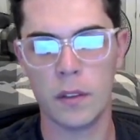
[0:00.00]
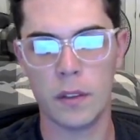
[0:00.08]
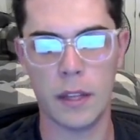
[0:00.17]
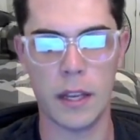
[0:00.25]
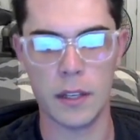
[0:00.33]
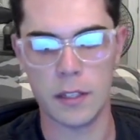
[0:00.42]

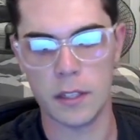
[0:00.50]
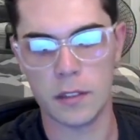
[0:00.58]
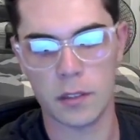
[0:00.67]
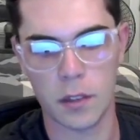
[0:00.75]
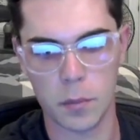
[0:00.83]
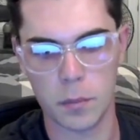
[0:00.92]
they did
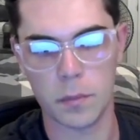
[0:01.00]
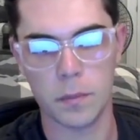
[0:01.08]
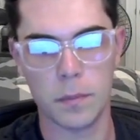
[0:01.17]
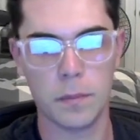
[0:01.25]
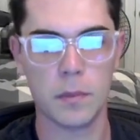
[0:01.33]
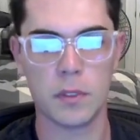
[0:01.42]
some
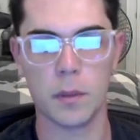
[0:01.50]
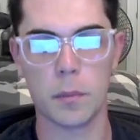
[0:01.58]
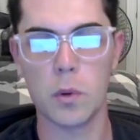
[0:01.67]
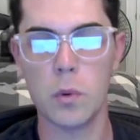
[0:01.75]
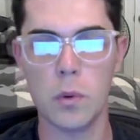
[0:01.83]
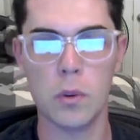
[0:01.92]

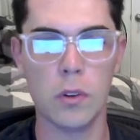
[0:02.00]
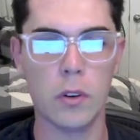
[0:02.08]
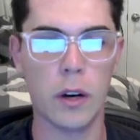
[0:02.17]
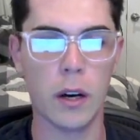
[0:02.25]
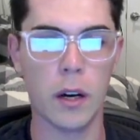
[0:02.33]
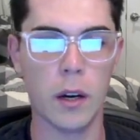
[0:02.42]

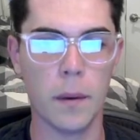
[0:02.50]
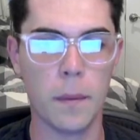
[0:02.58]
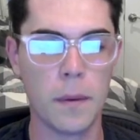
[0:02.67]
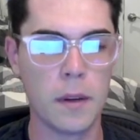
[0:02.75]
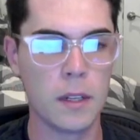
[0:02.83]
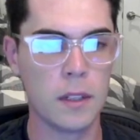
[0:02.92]
cool
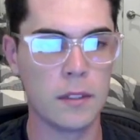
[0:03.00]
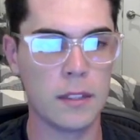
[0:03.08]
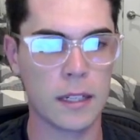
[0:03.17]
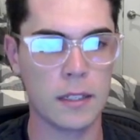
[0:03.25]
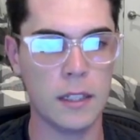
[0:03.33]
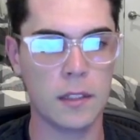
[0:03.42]

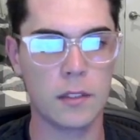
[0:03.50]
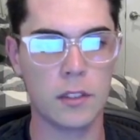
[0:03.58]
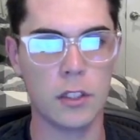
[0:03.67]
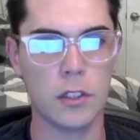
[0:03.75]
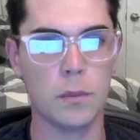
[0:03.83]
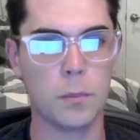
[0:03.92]
techniques
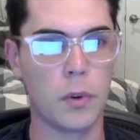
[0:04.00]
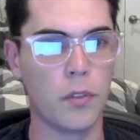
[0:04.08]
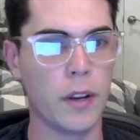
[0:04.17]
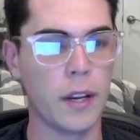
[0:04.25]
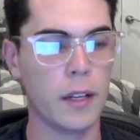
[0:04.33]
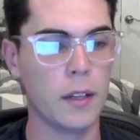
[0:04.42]
to
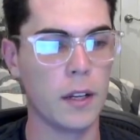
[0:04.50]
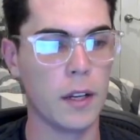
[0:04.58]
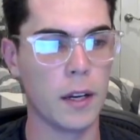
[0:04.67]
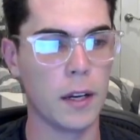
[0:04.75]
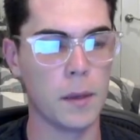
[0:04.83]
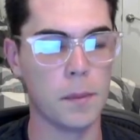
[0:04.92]
prevent
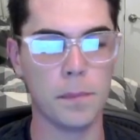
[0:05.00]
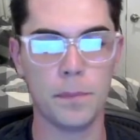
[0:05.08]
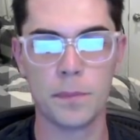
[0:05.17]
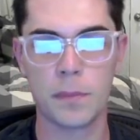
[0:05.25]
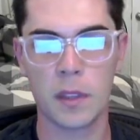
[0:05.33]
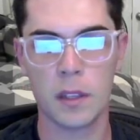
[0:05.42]

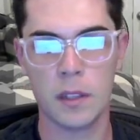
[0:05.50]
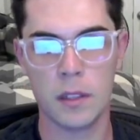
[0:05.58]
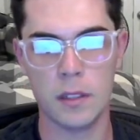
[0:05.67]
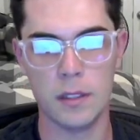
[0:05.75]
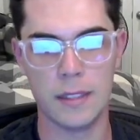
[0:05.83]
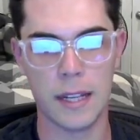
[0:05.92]

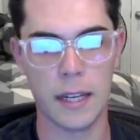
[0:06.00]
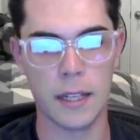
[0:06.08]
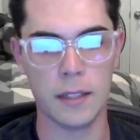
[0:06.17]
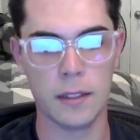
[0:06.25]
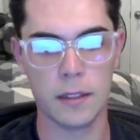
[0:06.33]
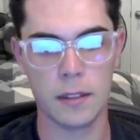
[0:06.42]
dead